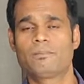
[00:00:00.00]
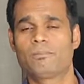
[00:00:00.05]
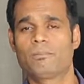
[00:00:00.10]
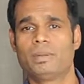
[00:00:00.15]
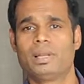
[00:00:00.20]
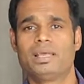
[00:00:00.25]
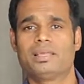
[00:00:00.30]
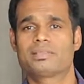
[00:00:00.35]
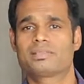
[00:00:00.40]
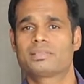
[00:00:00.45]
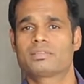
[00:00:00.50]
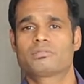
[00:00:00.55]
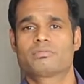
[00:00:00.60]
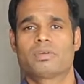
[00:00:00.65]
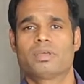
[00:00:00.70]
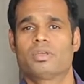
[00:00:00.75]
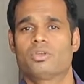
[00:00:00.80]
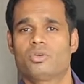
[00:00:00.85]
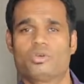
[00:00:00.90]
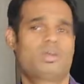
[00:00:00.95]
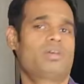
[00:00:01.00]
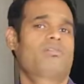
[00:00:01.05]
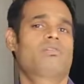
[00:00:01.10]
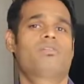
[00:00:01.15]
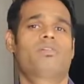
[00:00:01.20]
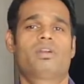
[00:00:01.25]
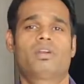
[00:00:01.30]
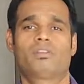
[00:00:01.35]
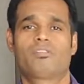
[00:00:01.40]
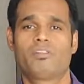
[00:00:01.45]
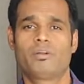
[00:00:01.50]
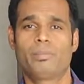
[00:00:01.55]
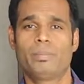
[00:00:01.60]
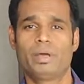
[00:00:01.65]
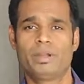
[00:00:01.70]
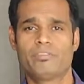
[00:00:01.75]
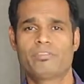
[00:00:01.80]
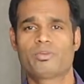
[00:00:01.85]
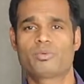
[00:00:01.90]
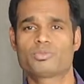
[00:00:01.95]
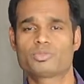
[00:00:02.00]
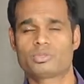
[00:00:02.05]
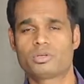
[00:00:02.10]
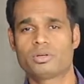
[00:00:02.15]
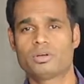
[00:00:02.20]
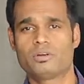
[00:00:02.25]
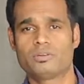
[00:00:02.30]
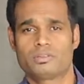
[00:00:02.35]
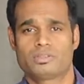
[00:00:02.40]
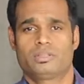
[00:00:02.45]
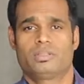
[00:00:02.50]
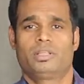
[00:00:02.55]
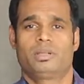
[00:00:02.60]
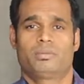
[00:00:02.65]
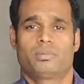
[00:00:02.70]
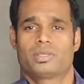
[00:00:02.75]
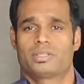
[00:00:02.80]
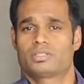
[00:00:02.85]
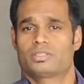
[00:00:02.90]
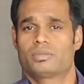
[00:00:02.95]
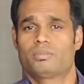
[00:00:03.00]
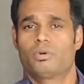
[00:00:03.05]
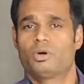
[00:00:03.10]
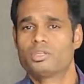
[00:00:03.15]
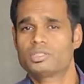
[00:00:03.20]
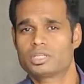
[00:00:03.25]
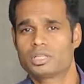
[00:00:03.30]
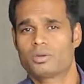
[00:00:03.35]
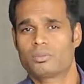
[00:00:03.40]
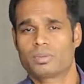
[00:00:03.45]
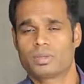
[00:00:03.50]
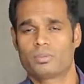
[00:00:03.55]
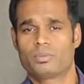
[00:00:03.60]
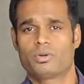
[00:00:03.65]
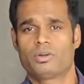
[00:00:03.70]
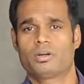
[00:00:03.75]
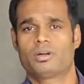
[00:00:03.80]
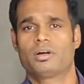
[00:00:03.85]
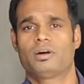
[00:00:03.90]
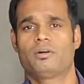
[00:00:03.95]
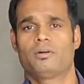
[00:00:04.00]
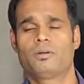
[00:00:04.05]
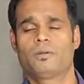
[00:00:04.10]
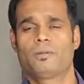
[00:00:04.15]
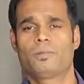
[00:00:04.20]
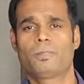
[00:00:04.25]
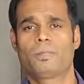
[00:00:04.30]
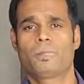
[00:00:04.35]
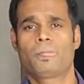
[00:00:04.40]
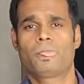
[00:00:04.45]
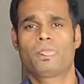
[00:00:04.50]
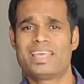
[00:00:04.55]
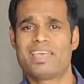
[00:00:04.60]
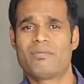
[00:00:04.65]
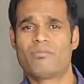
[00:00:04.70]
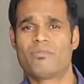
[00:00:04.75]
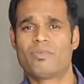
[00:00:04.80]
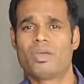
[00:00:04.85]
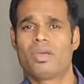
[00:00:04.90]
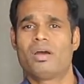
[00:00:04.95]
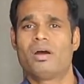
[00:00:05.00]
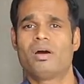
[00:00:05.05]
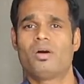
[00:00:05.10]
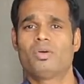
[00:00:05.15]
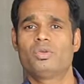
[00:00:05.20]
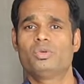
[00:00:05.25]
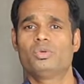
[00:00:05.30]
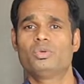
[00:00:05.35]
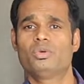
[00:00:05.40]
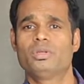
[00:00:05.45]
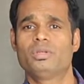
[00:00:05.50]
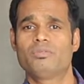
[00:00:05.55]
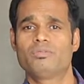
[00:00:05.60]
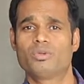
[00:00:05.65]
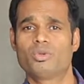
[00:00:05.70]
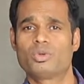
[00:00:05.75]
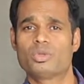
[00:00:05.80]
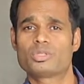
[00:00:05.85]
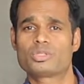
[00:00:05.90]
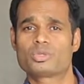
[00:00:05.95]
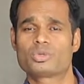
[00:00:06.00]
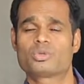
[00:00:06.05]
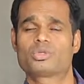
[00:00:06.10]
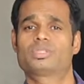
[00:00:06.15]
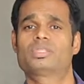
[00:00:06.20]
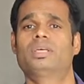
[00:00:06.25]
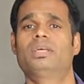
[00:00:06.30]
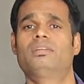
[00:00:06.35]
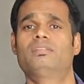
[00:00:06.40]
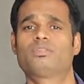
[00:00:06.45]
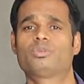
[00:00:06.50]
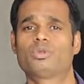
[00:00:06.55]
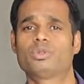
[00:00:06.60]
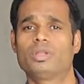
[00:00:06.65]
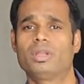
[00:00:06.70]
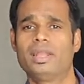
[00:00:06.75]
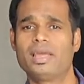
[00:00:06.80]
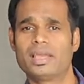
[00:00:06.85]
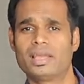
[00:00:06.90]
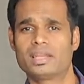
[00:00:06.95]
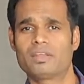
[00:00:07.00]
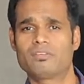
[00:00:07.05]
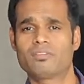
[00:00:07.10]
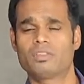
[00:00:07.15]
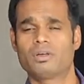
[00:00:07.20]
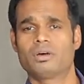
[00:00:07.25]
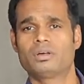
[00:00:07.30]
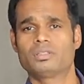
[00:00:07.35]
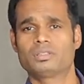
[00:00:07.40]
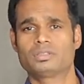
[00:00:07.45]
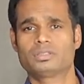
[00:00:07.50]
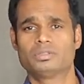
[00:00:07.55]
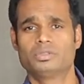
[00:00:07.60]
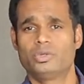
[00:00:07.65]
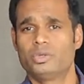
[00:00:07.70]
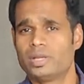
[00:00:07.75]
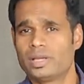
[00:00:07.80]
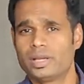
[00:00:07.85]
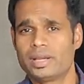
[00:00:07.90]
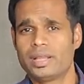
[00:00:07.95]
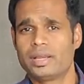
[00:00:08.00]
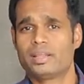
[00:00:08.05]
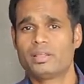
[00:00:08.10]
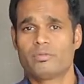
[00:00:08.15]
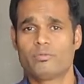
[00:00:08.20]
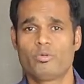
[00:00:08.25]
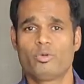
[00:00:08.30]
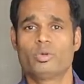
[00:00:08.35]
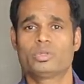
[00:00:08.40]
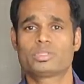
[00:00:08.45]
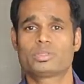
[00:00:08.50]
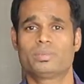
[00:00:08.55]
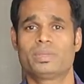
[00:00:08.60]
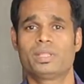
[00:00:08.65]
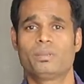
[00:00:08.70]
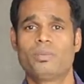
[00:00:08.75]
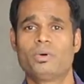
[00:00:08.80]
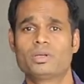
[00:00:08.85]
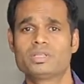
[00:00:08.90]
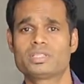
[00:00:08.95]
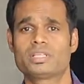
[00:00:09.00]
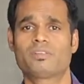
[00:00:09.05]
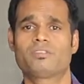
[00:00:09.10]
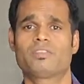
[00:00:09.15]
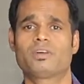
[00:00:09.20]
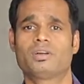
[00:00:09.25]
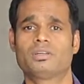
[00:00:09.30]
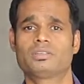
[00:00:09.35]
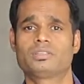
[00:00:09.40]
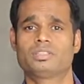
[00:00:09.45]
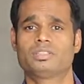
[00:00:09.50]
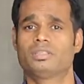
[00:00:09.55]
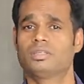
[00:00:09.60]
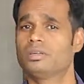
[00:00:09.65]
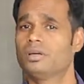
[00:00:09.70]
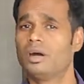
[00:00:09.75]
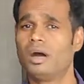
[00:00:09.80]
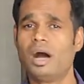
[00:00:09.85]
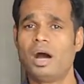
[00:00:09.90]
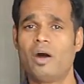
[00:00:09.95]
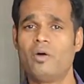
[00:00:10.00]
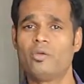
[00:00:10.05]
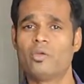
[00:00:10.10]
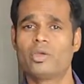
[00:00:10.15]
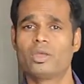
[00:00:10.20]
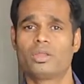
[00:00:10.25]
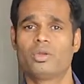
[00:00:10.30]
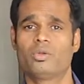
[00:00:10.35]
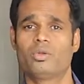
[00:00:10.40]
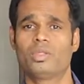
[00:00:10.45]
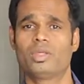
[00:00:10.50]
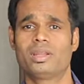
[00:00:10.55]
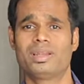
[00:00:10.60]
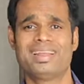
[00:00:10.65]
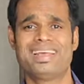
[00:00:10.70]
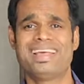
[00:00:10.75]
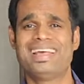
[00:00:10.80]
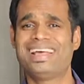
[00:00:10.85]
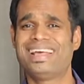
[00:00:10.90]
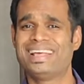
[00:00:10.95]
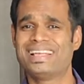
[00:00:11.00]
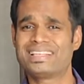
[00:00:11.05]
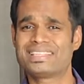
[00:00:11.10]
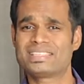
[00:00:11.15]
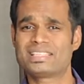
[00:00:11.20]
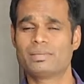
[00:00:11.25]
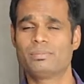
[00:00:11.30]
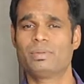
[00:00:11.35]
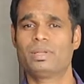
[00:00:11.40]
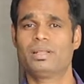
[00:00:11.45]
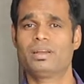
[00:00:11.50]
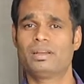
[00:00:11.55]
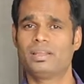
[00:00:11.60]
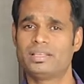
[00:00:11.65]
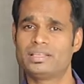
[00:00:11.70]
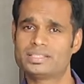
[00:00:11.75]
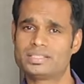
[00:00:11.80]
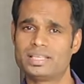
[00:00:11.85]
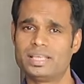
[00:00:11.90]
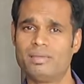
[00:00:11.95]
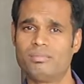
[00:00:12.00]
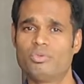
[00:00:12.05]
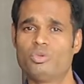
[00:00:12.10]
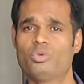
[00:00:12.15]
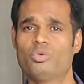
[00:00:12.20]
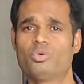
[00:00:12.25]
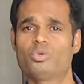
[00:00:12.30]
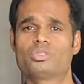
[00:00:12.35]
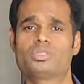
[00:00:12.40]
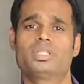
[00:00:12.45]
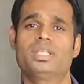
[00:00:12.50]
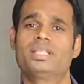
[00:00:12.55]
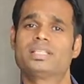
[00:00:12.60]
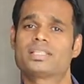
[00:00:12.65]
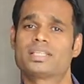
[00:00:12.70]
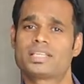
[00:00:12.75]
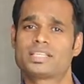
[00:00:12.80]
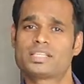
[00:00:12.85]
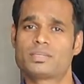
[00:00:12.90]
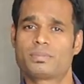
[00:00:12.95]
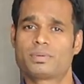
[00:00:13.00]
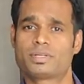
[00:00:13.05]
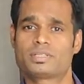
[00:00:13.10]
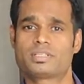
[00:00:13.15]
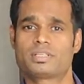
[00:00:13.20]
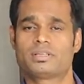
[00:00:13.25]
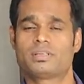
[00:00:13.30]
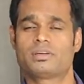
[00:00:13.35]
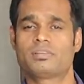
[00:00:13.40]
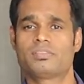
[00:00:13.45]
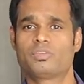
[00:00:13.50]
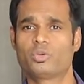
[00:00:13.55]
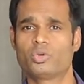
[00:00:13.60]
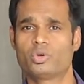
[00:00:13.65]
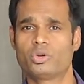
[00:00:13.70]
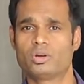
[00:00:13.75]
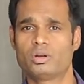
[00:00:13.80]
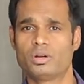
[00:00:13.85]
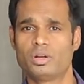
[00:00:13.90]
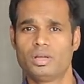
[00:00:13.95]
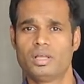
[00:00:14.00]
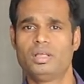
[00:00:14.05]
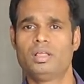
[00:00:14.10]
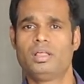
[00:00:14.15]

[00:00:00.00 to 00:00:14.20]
places where you have wonderful perfumes around. So that means the positive people around. Same way how you influence yourself to the negative thoughts, you can get influenced by the positive thoughts. How you can do that? Similarly, same, use the 60% of your